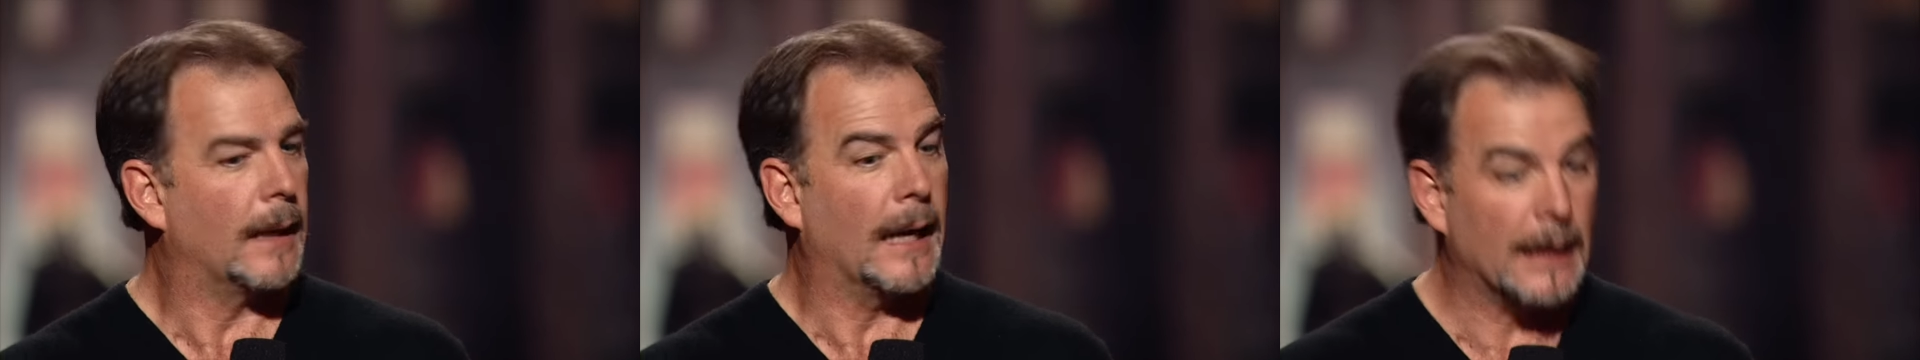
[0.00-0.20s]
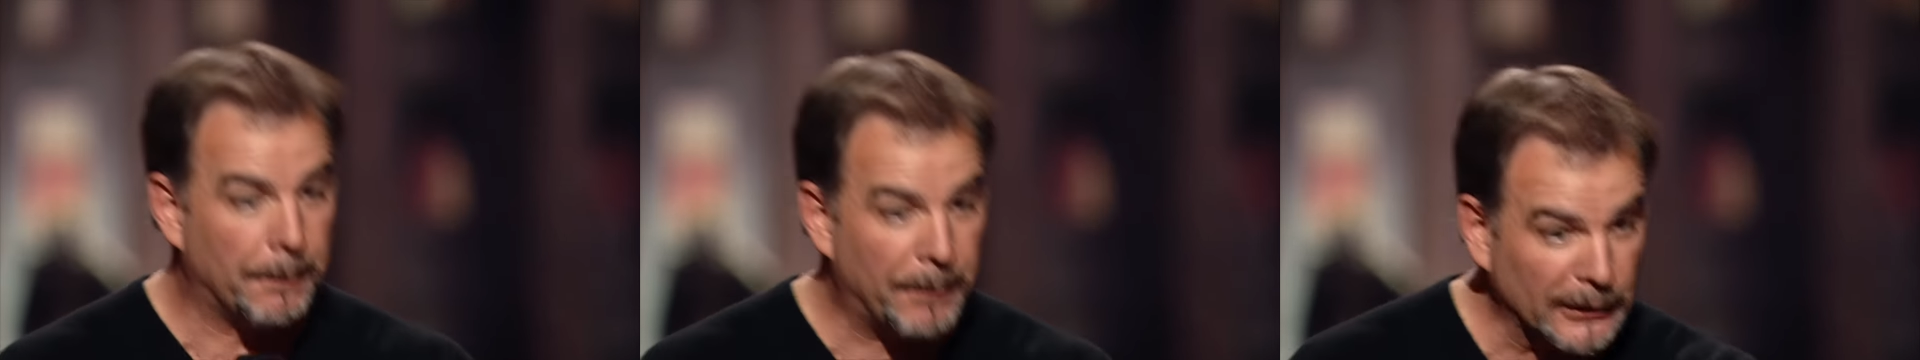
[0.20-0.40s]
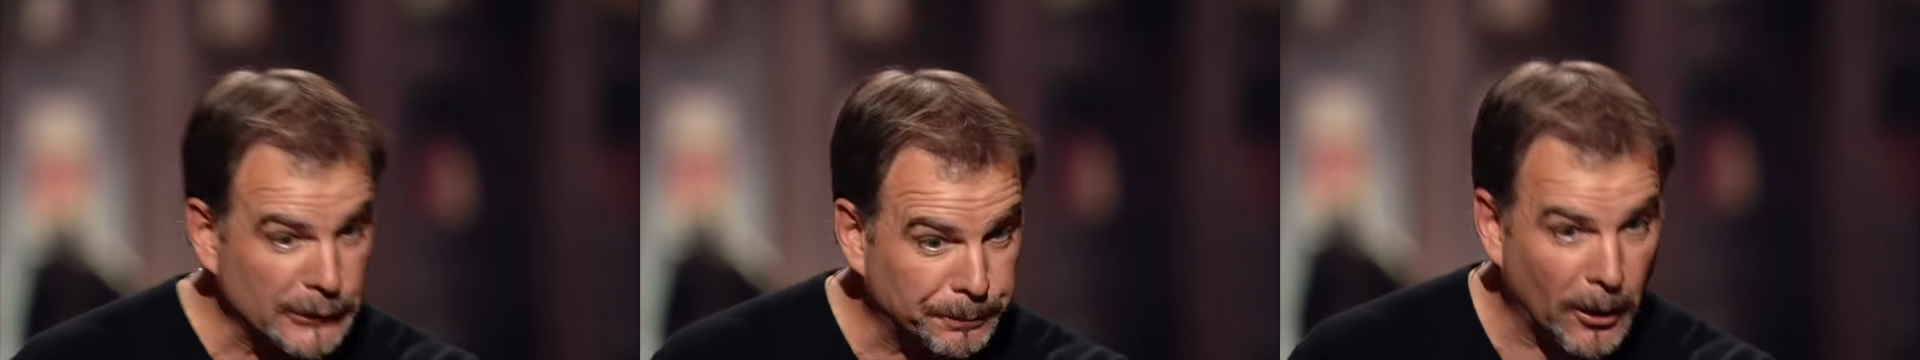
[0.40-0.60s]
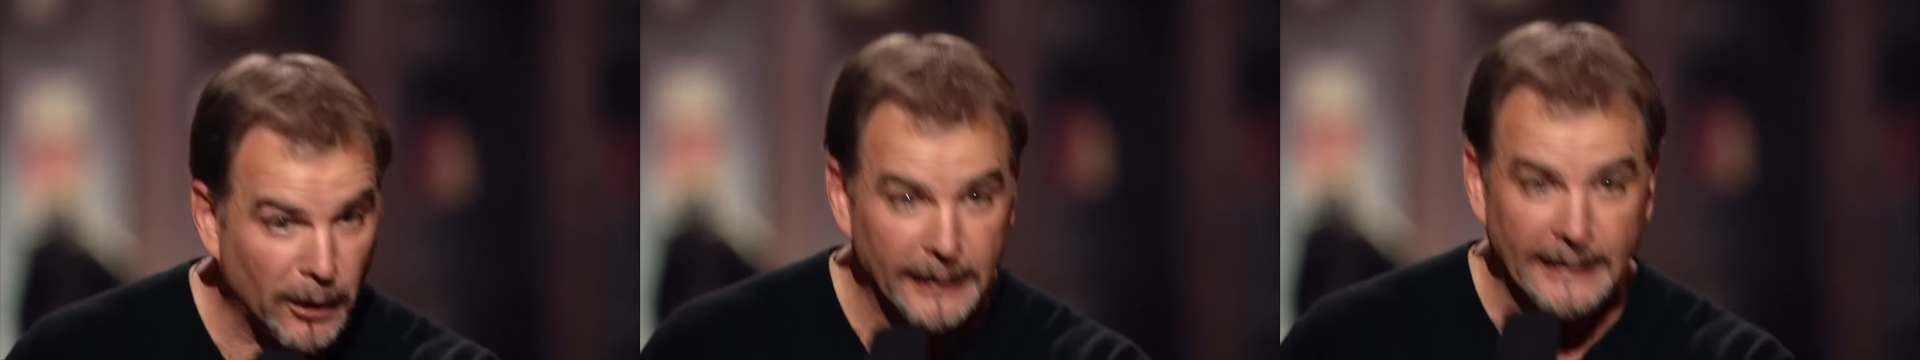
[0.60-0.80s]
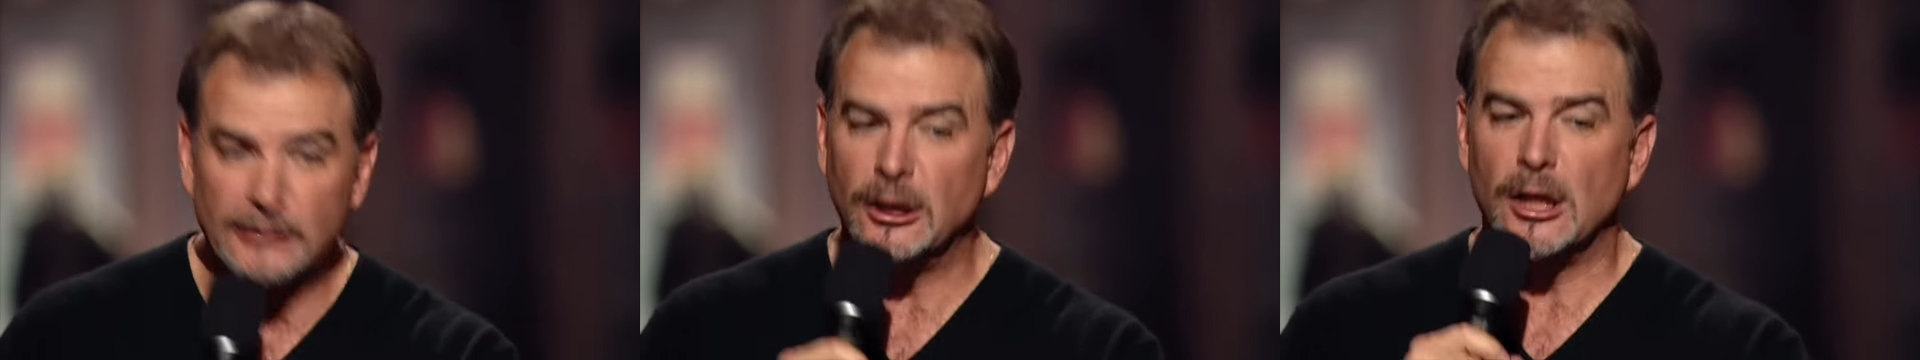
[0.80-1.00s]
And the best
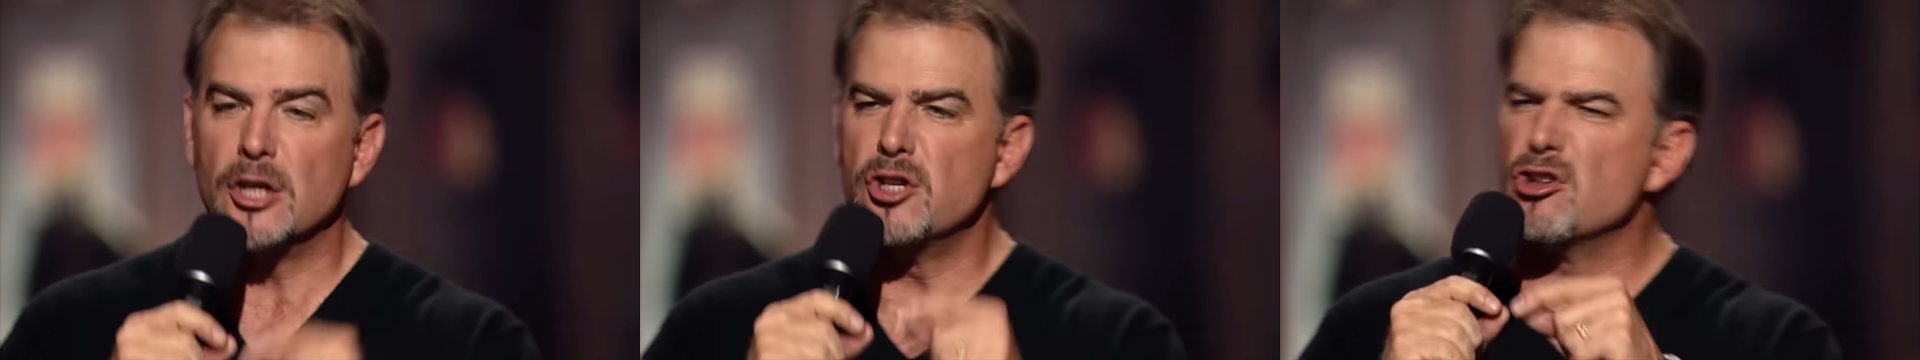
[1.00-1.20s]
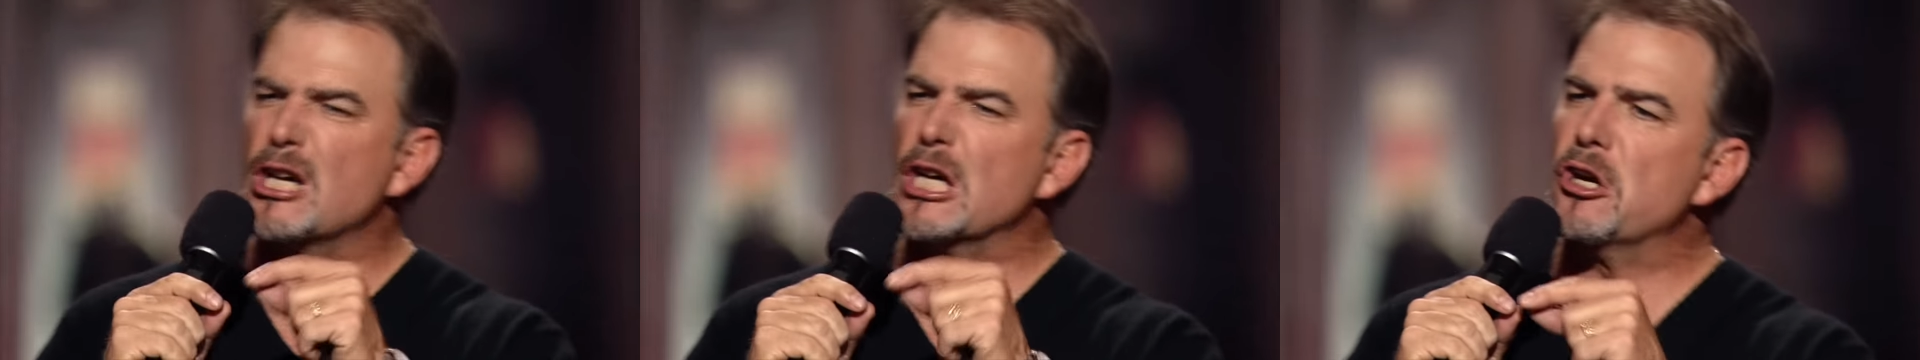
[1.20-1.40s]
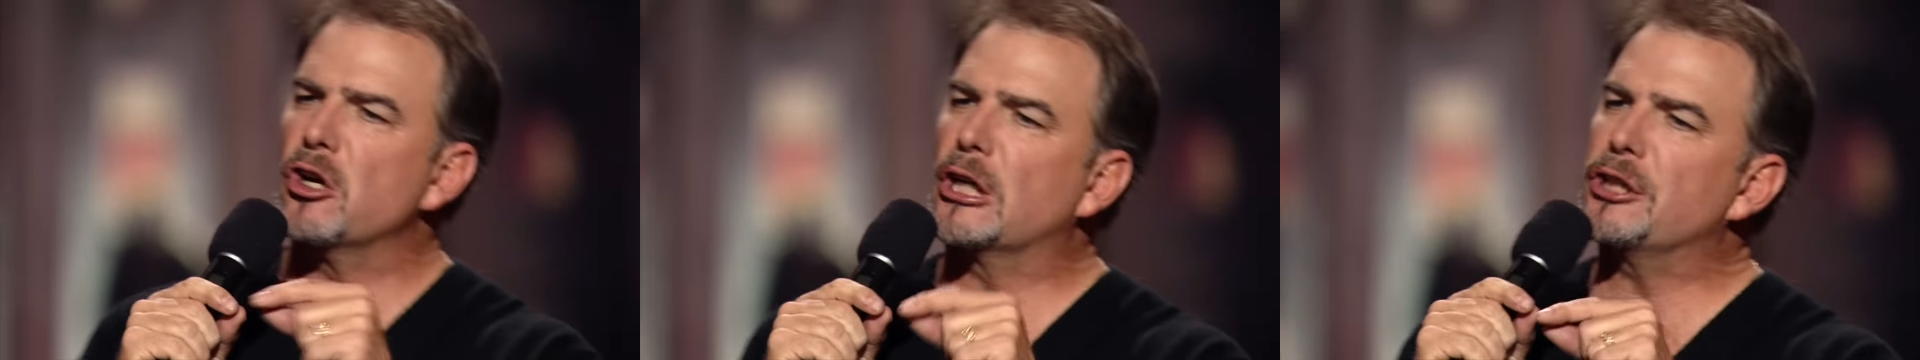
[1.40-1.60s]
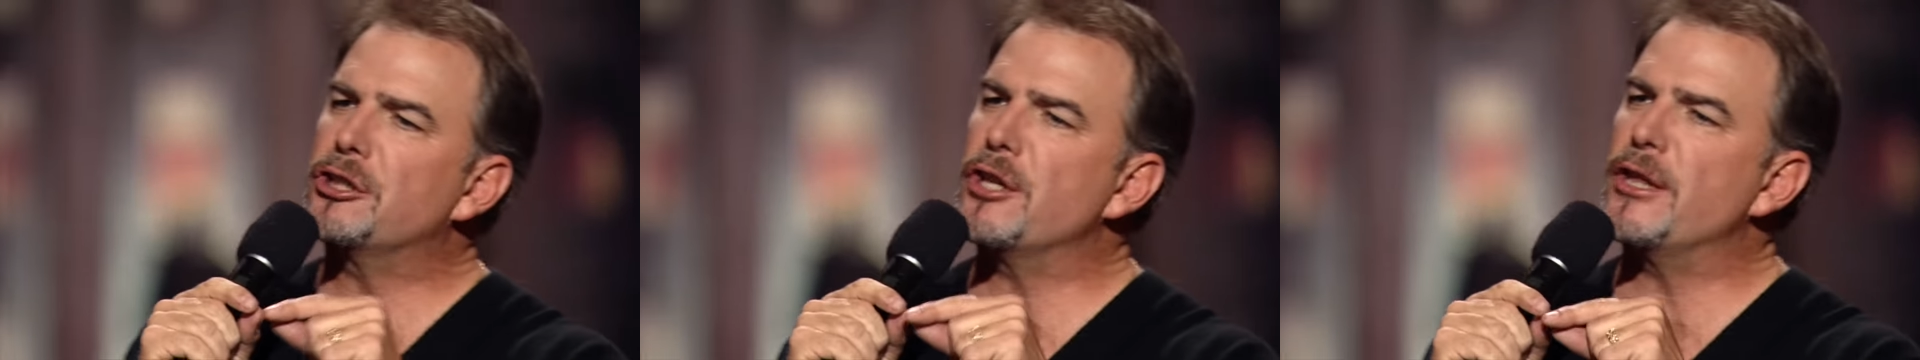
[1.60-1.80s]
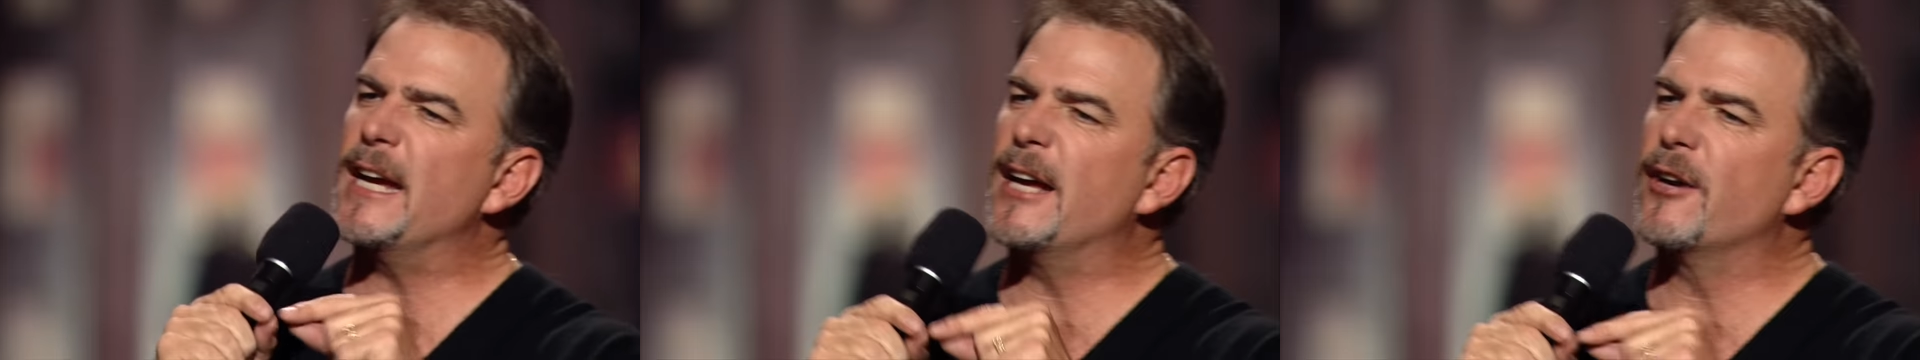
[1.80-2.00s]
part is, you can hook it
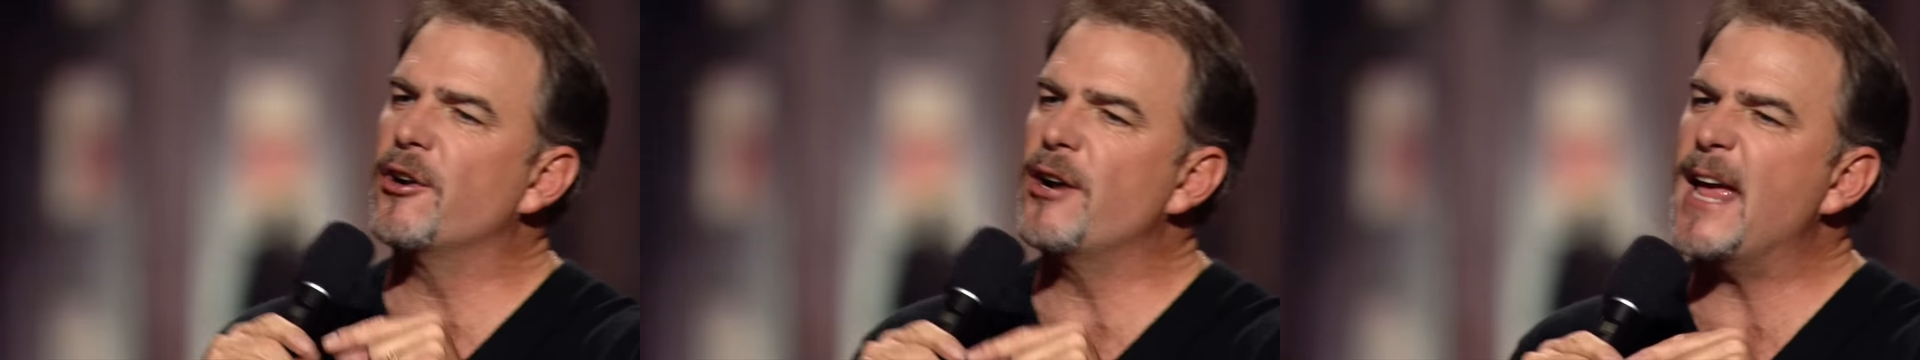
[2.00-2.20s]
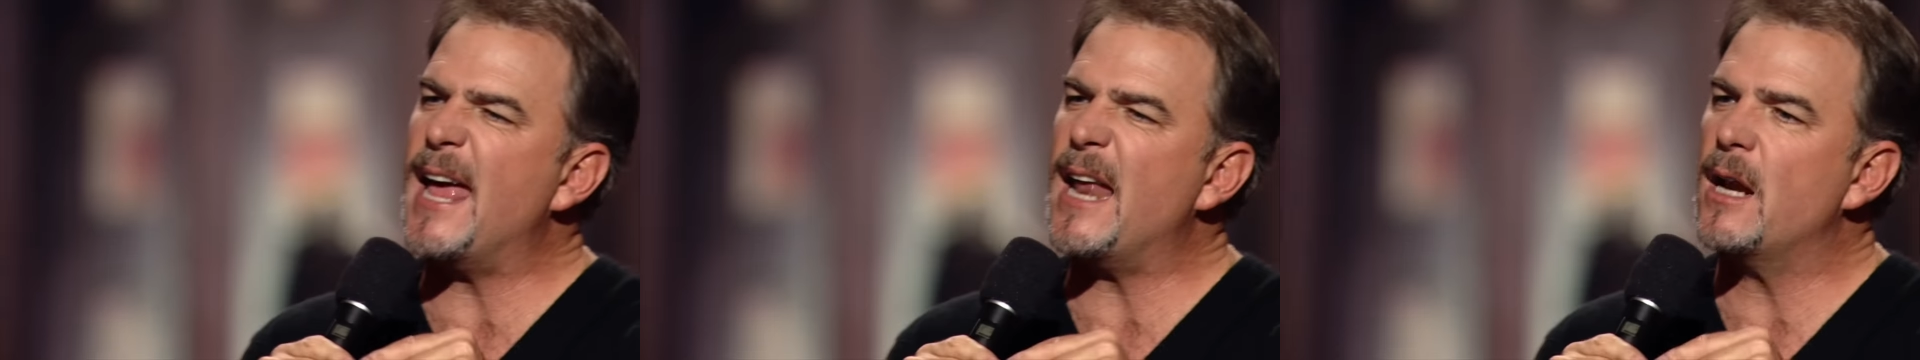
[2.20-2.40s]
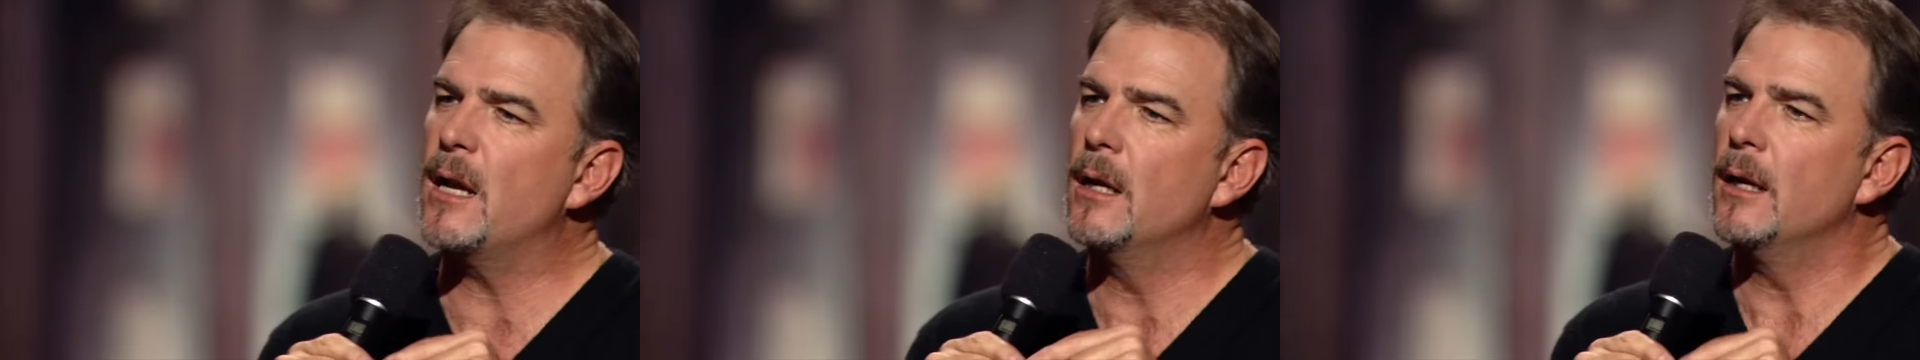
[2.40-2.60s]
to the internet